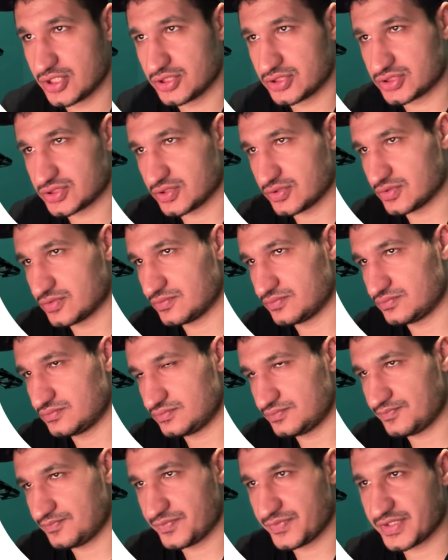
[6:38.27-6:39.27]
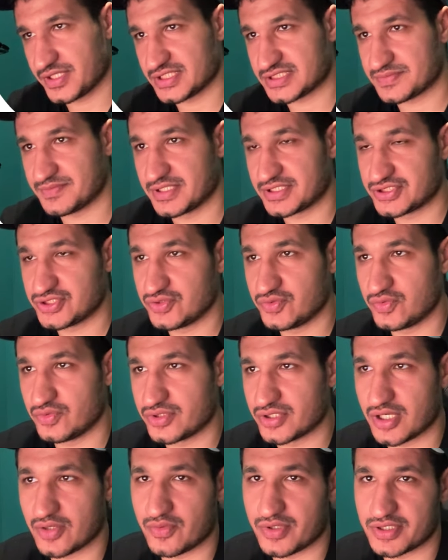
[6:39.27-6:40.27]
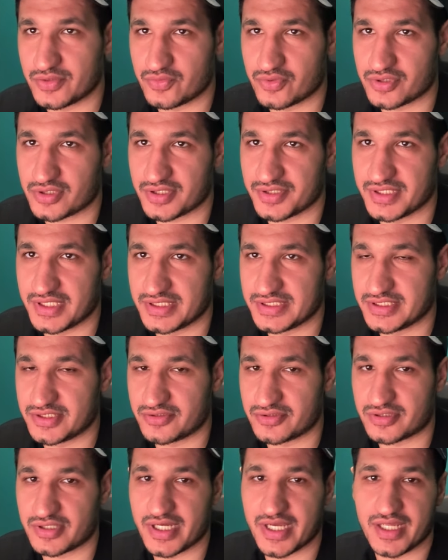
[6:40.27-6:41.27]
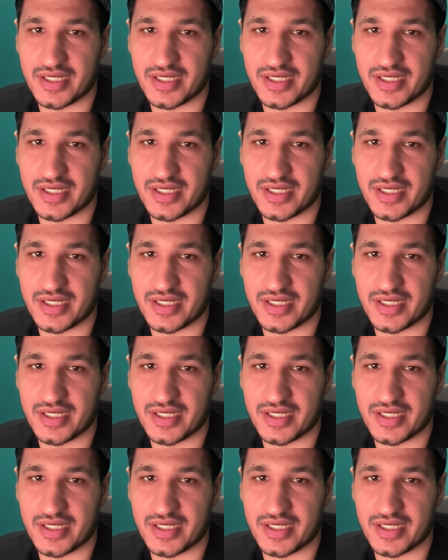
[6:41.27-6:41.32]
So this makes you not want to work on the interior.